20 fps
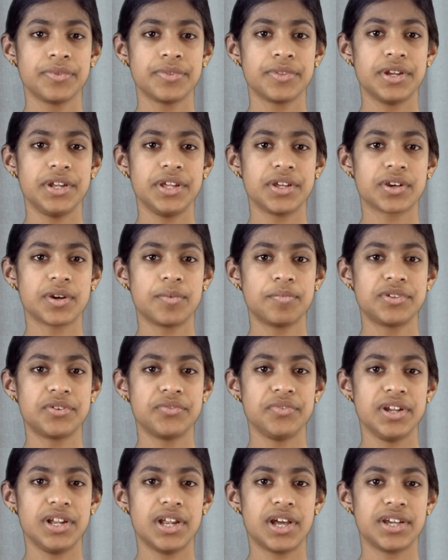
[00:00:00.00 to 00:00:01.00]
did he come to
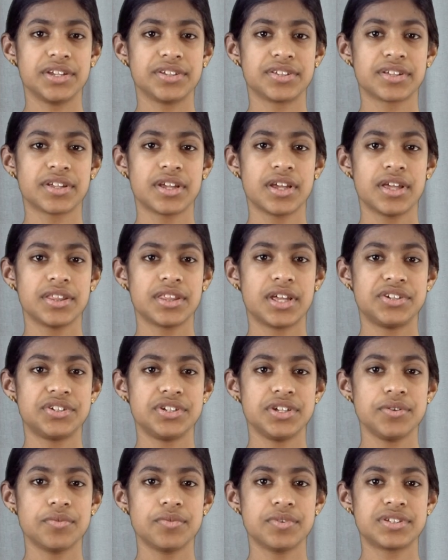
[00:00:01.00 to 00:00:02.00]
realize that
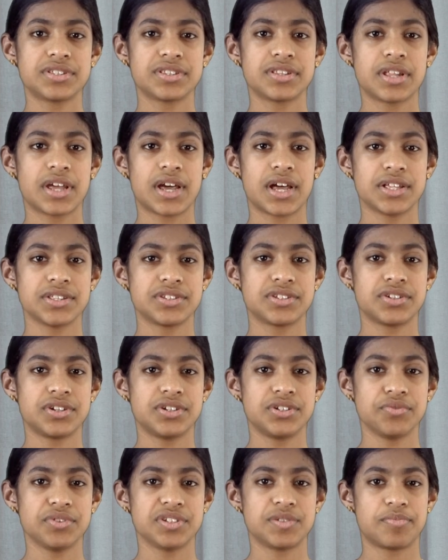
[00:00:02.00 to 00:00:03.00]
she was the answer
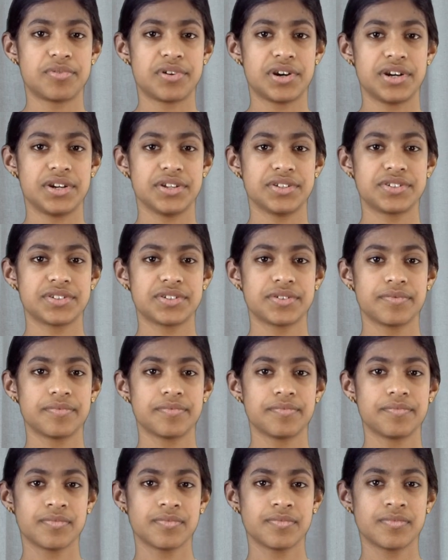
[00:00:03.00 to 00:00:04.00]
to his prayers.
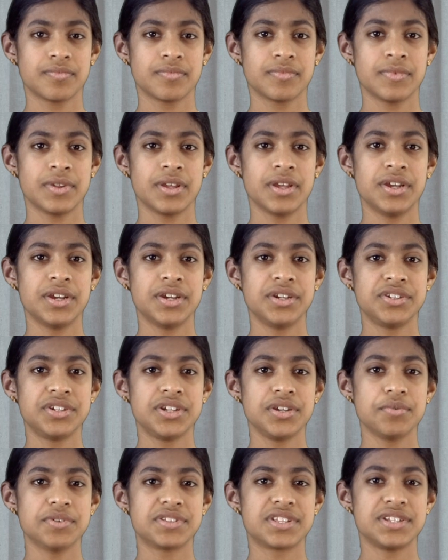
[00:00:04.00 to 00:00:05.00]

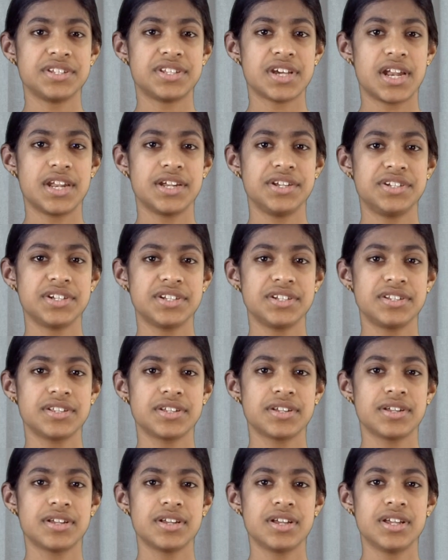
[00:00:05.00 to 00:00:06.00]
She was intelligent,
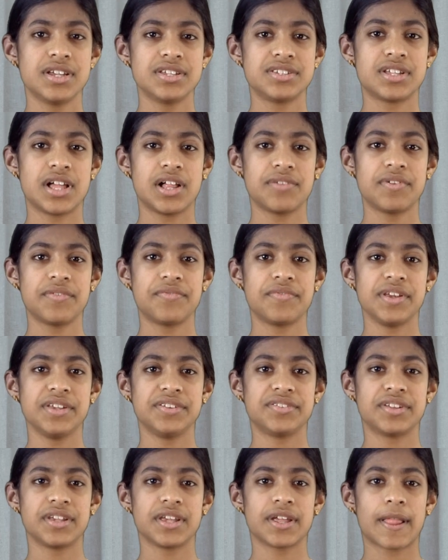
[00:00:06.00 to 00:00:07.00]

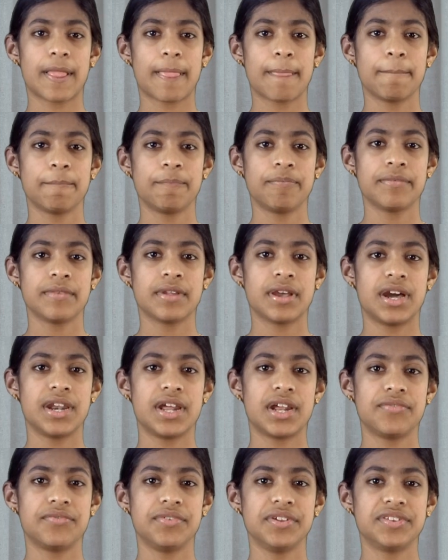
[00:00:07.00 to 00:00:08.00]
self-effacing, and
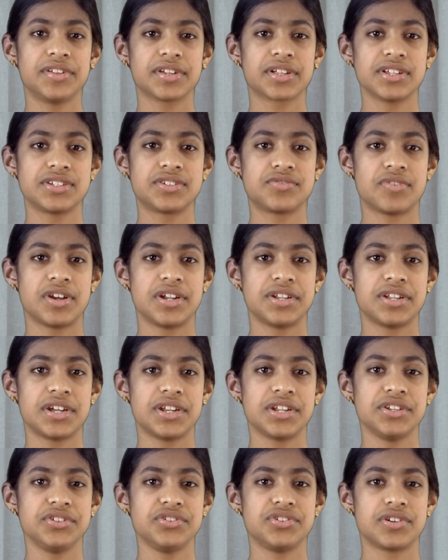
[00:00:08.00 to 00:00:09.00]
had physical strength and
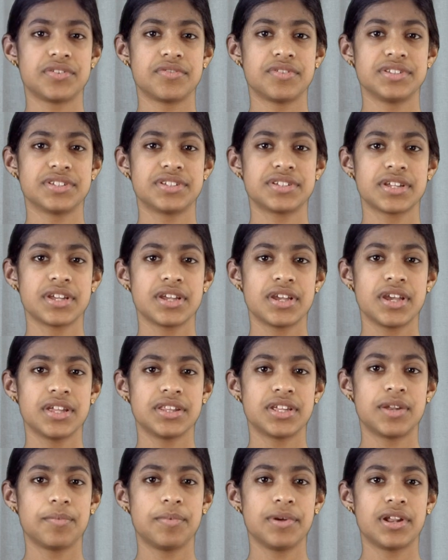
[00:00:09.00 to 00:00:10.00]
endurance
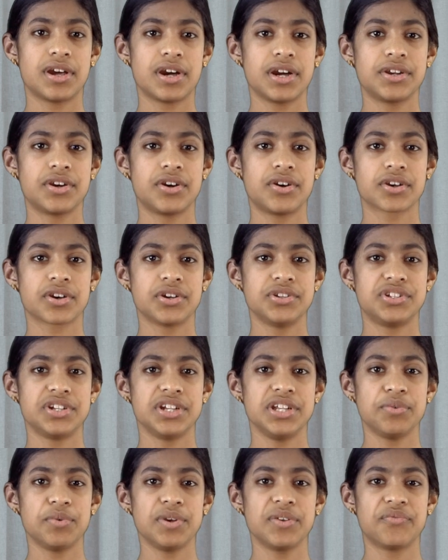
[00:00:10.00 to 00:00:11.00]
that belied her
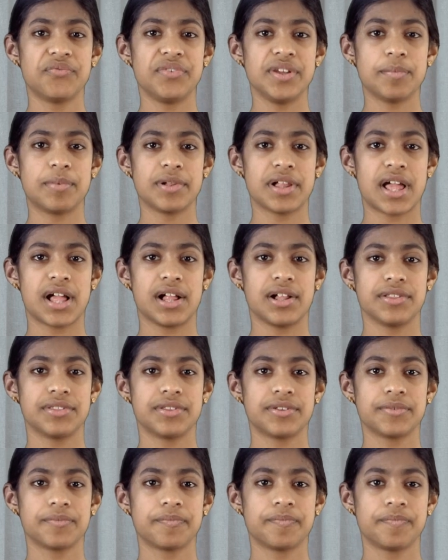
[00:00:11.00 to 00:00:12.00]
continuing feeble
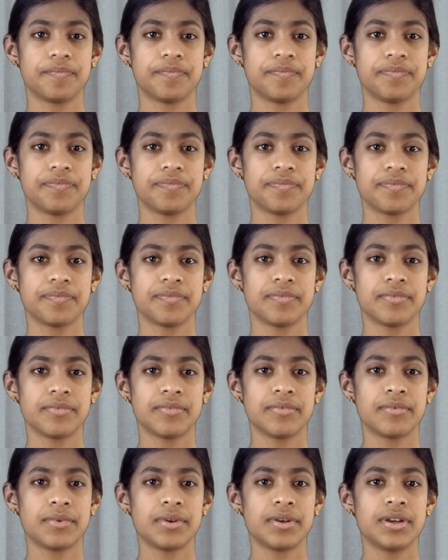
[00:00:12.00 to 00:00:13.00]
health.
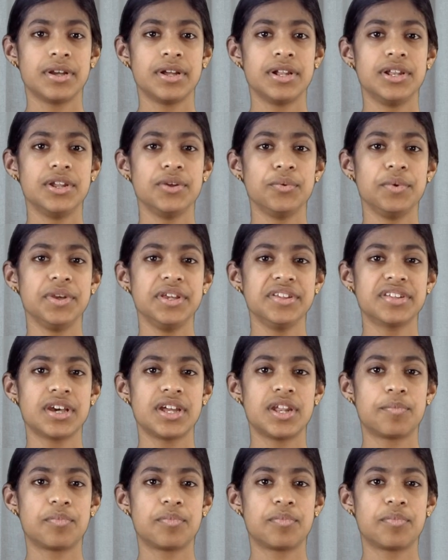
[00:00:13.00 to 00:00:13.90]
Louise had a